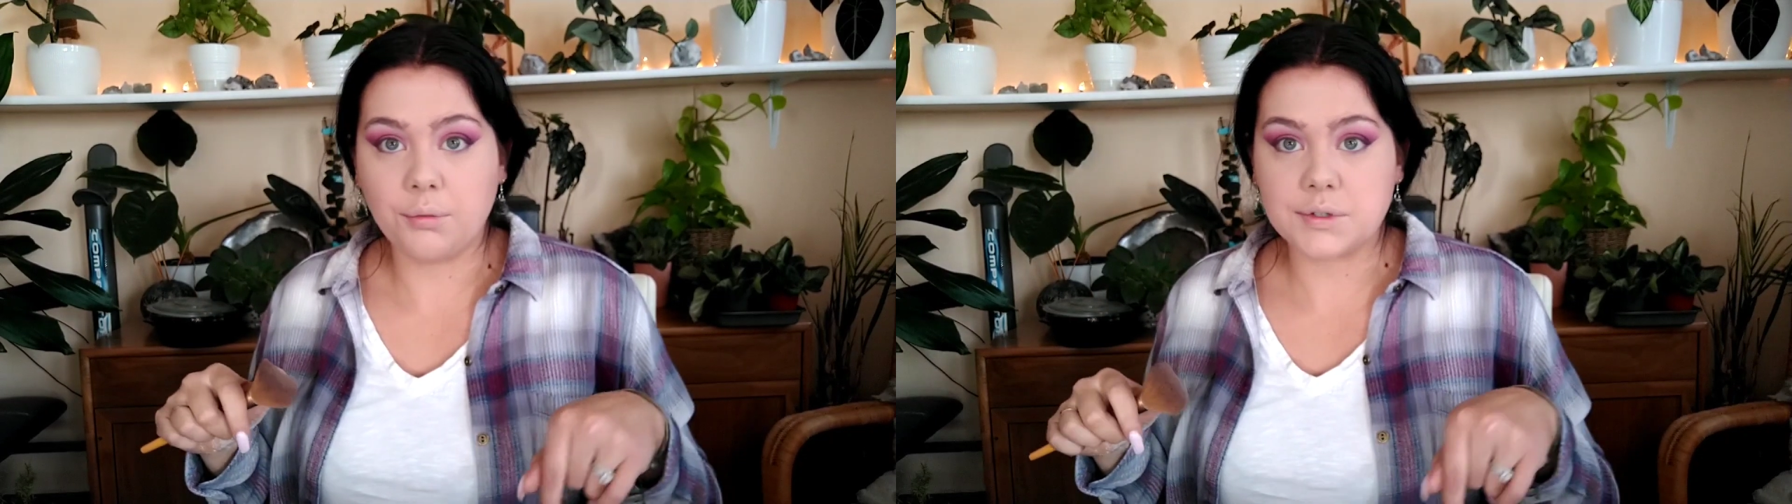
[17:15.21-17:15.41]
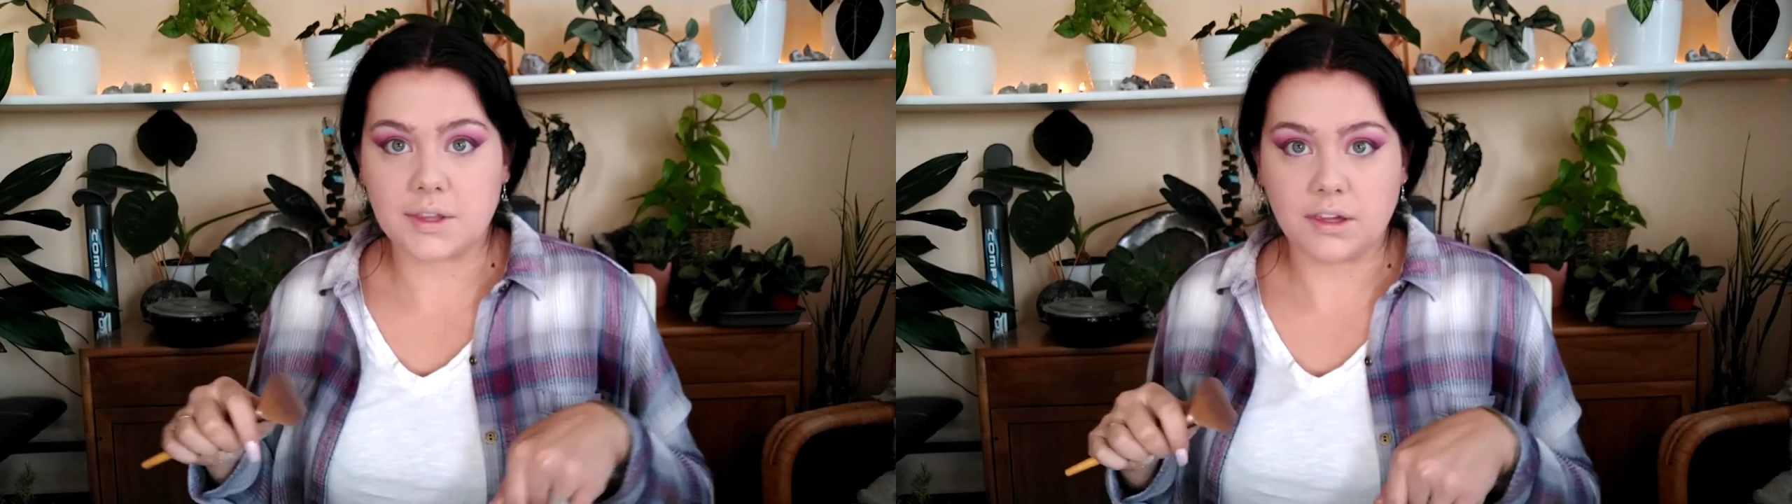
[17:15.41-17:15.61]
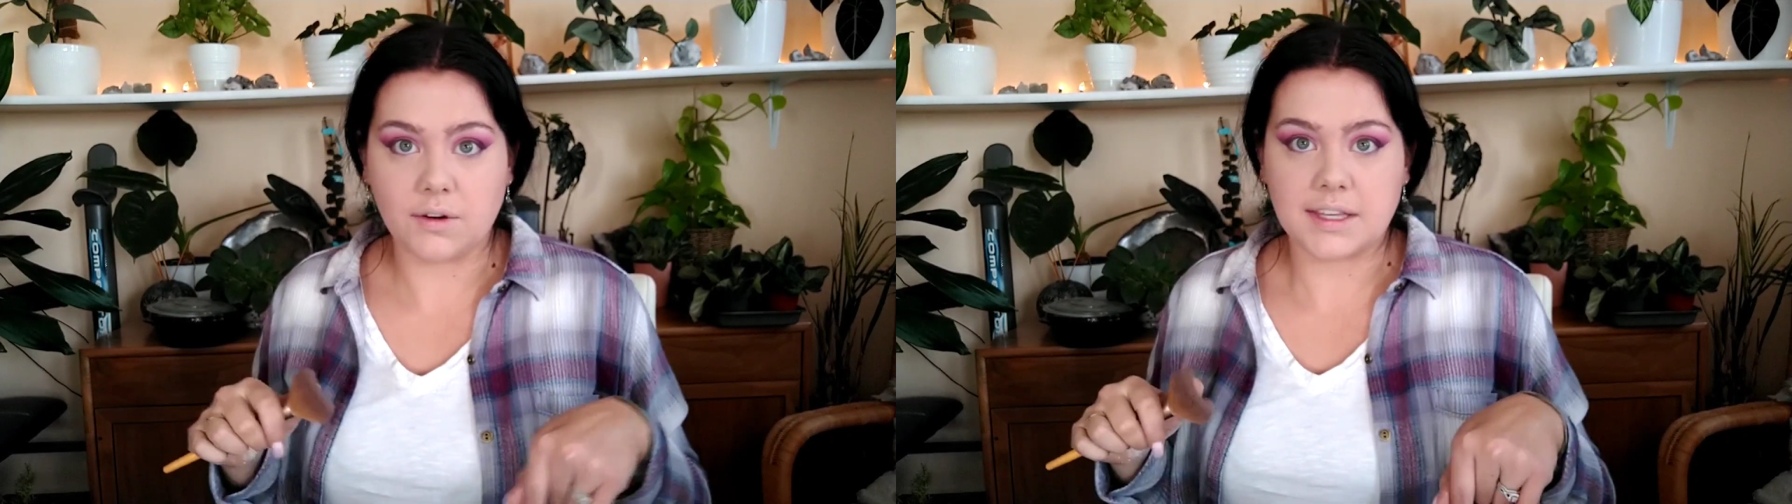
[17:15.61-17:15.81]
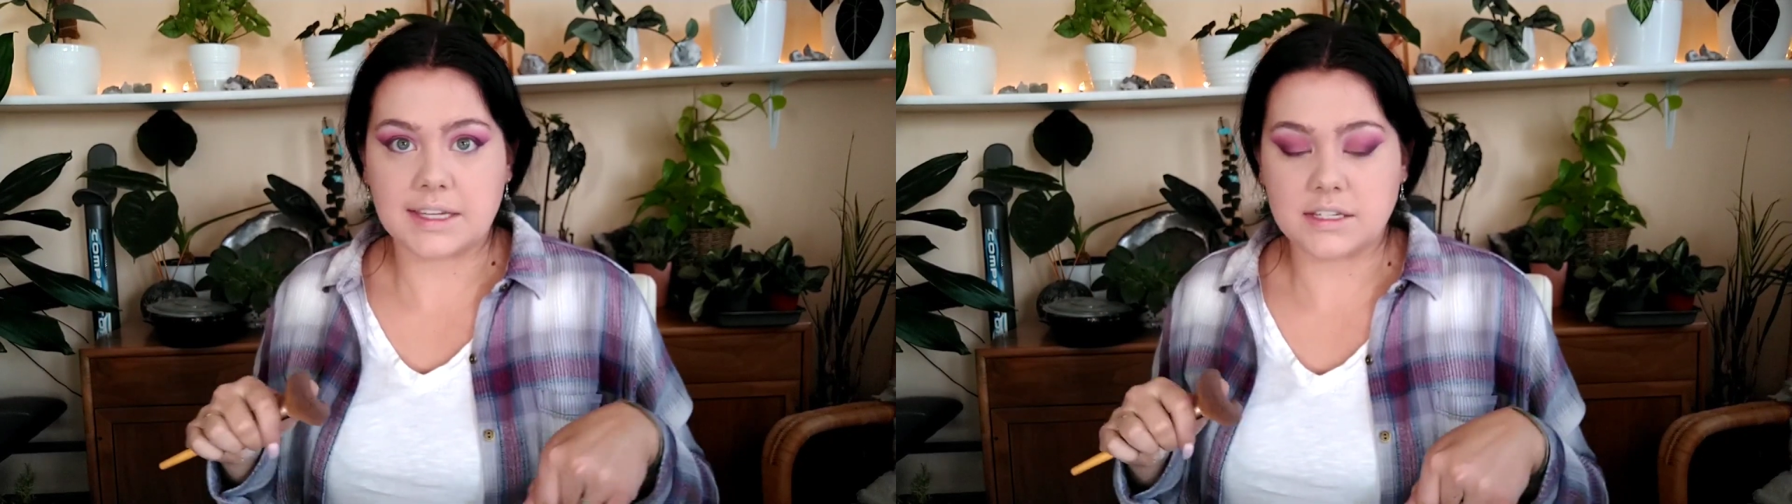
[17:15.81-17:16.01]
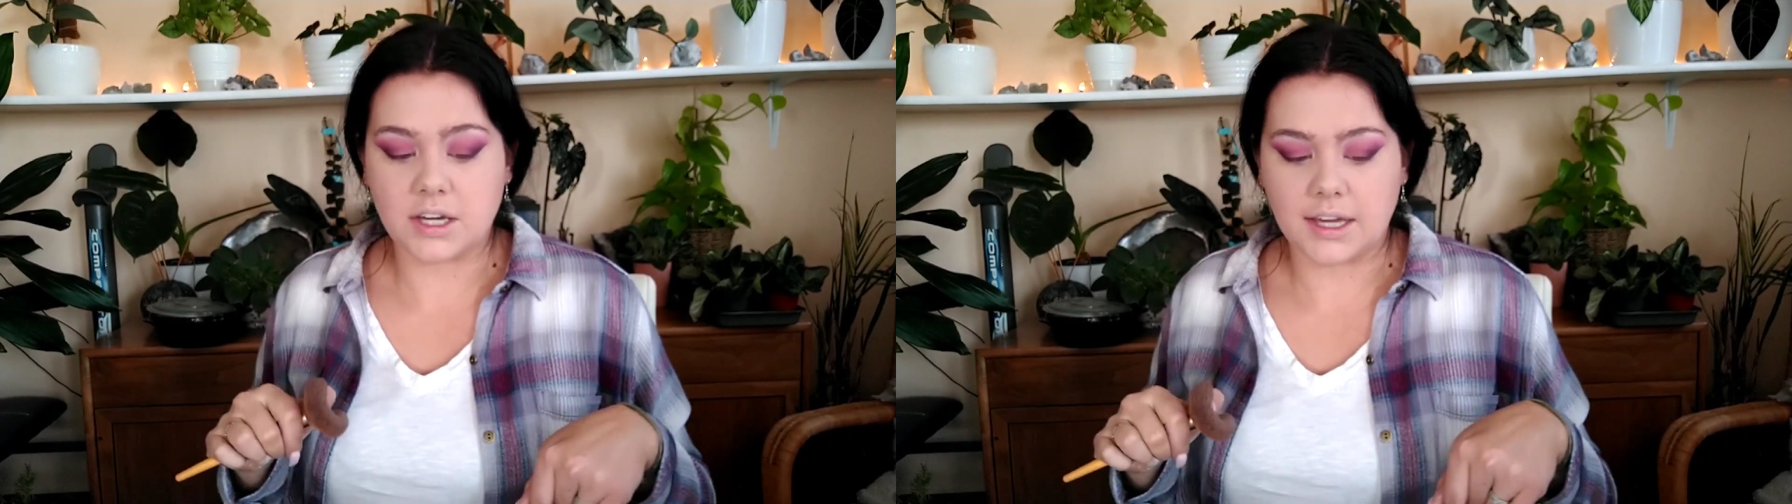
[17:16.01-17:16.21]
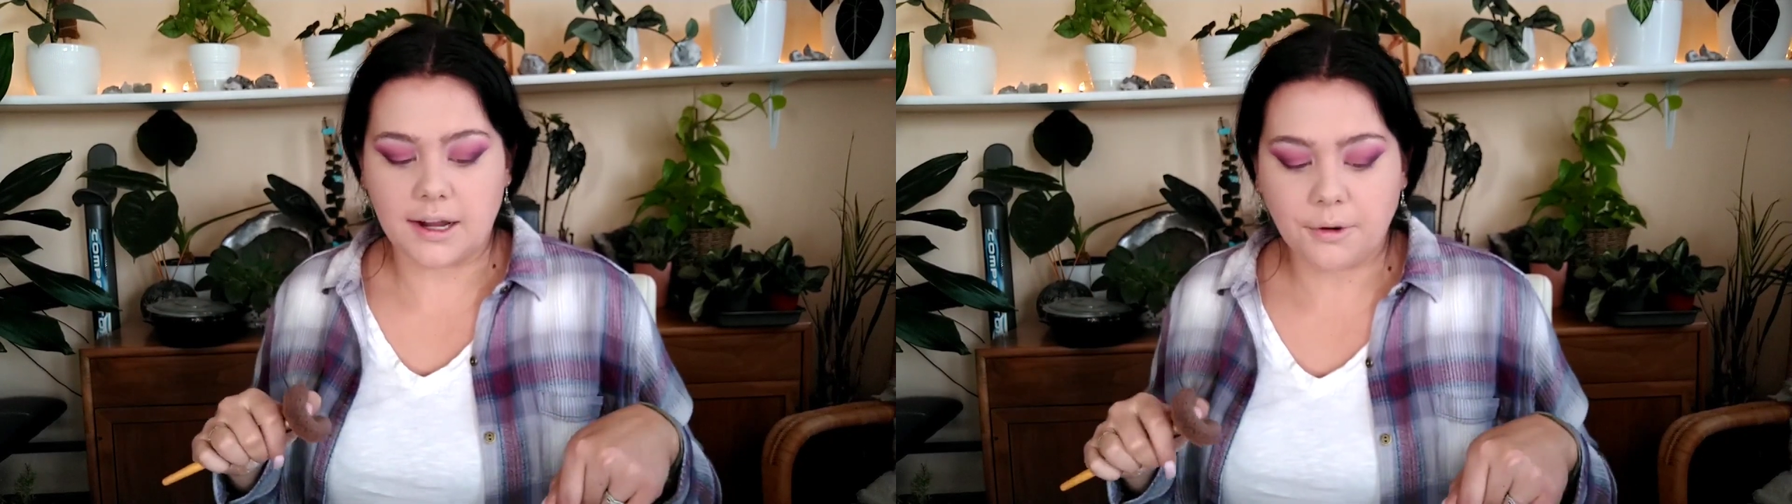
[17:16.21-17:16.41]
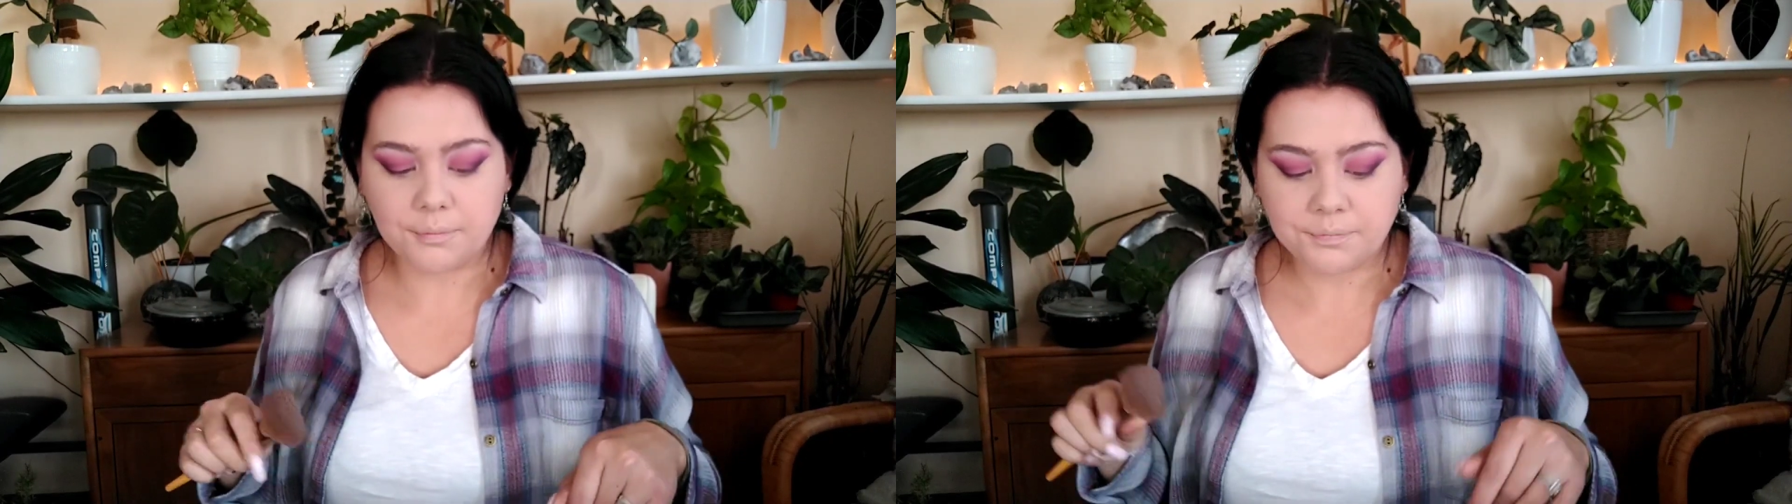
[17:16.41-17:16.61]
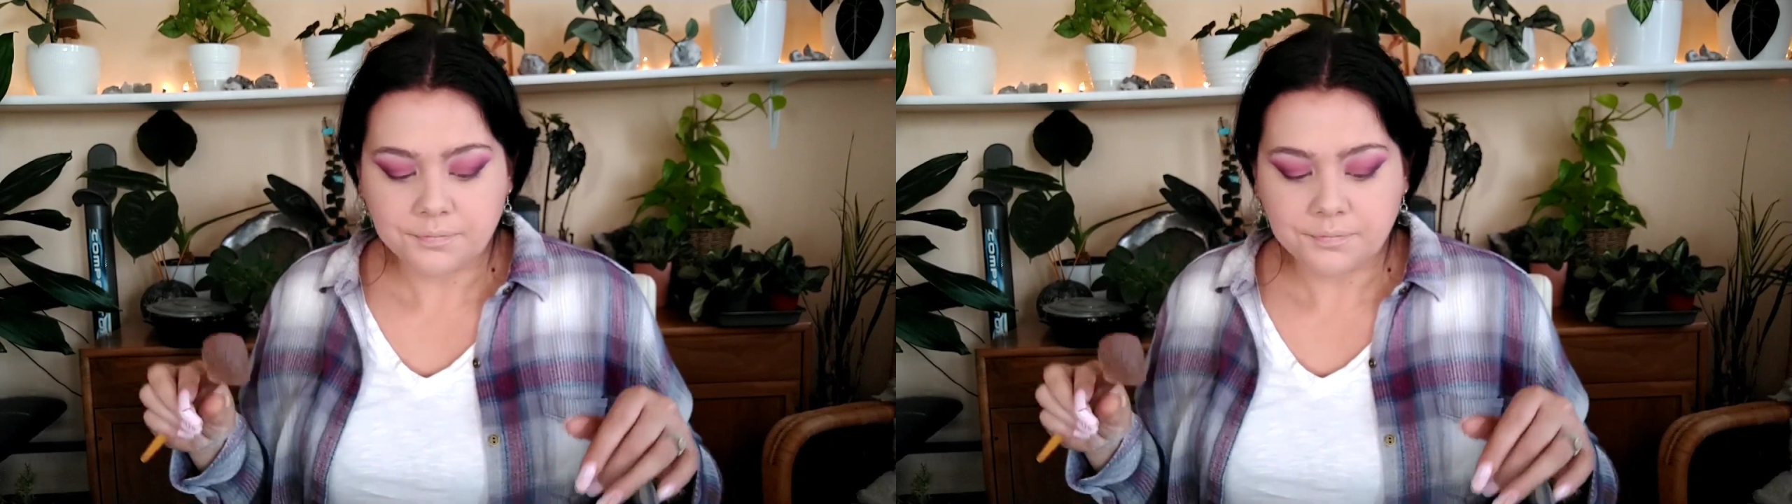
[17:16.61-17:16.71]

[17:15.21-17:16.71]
so that you guys can check it out.